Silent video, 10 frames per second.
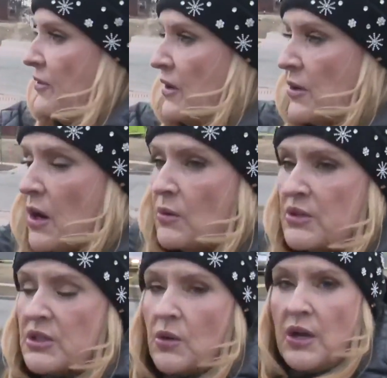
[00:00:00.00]
figure out
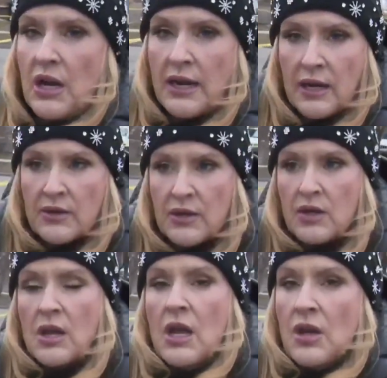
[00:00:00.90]
what's going on out
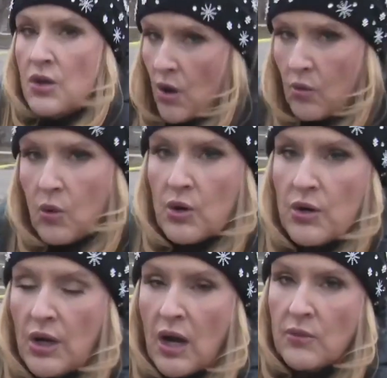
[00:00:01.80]
here. No
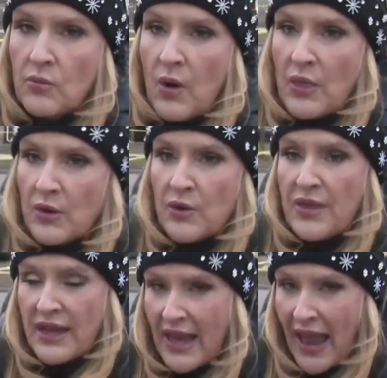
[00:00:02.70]
word on whether
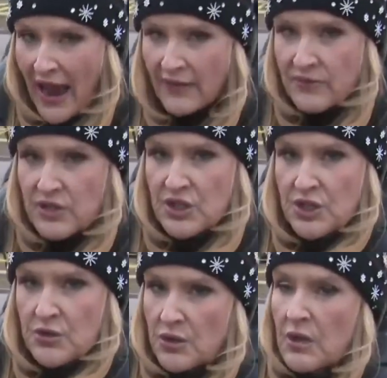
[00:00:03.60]
they have the
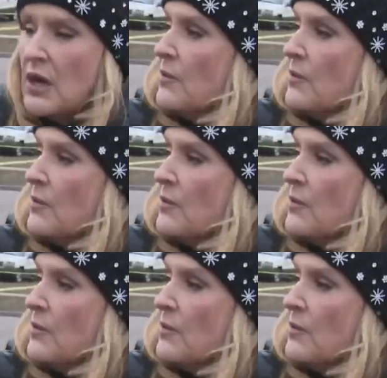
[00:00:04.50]
shooter